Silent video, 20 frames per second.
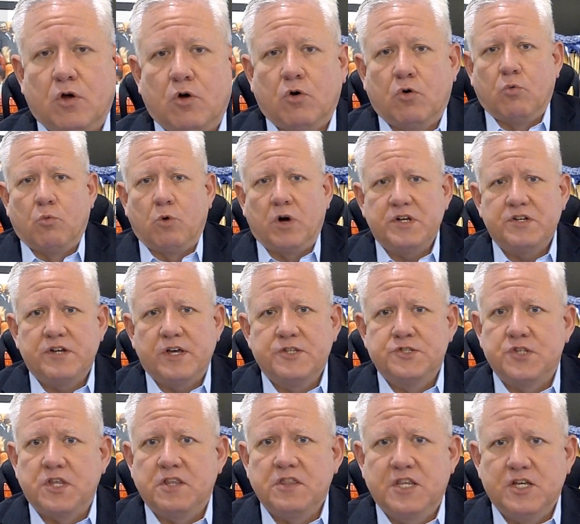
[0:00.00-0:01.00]
What
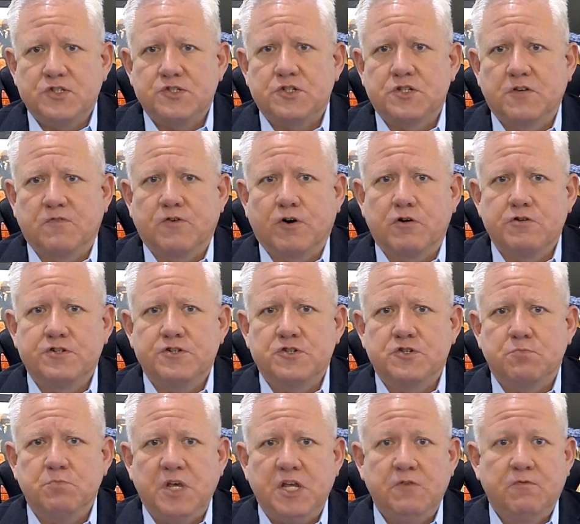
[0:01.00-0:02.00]
does this divergence
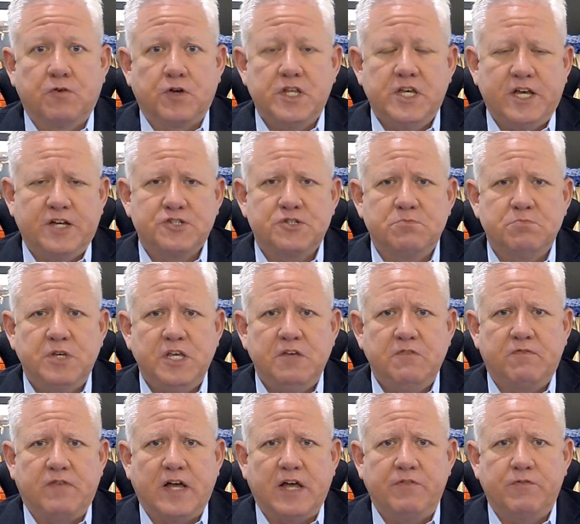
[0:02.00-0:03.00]
mean for the S&P
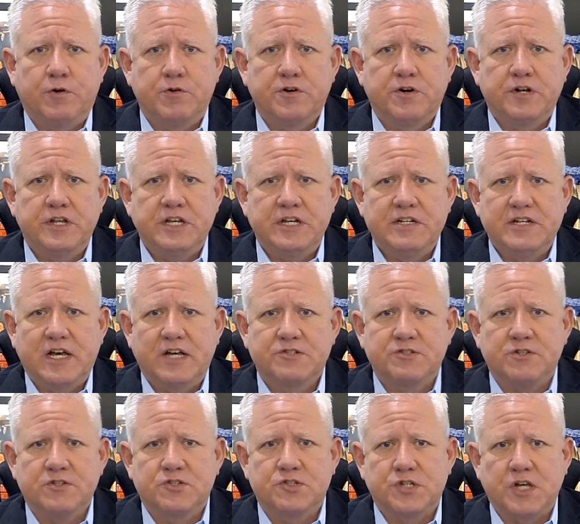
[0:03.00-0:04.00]
500 index
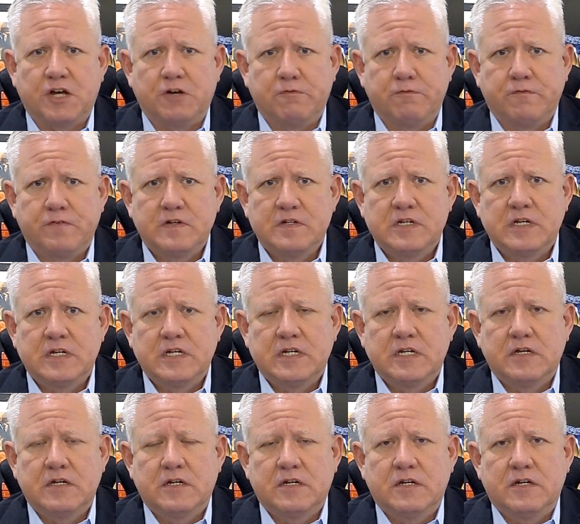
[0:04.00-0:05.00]
itself?
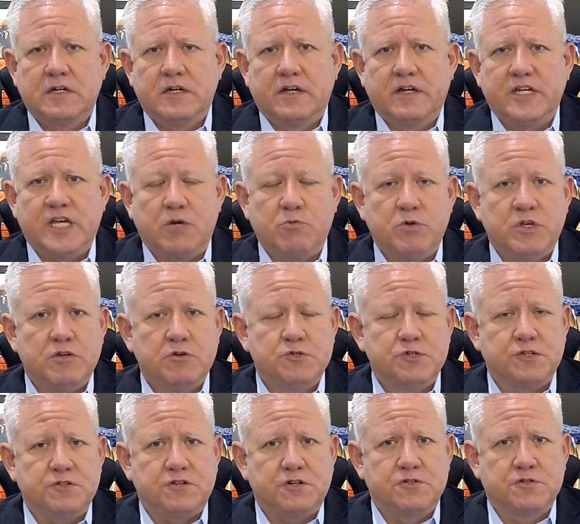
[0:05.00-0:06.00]
Can we use
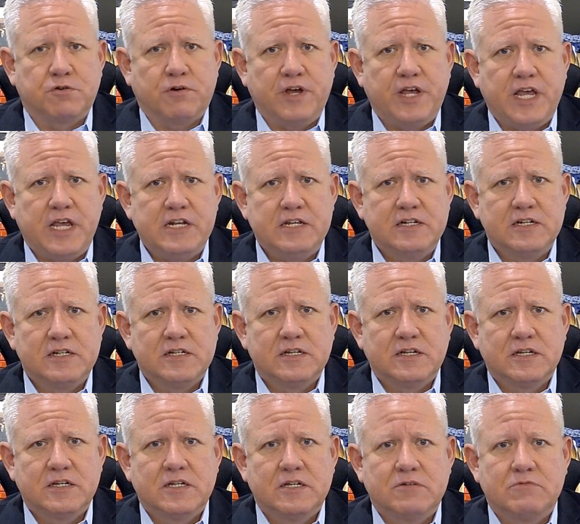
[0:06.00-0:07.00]
it to trade?
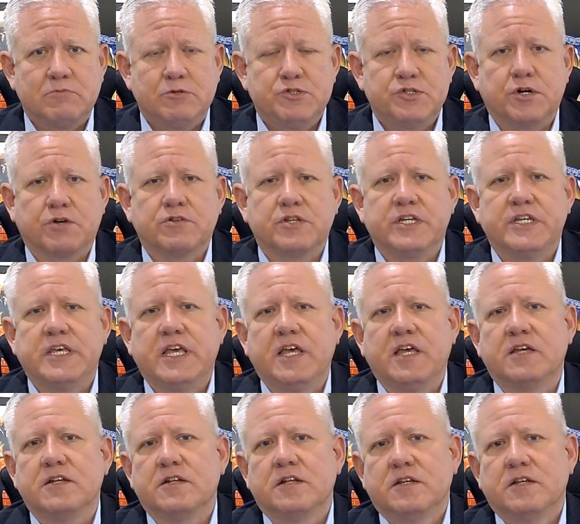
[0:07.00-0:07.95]
We certainly can.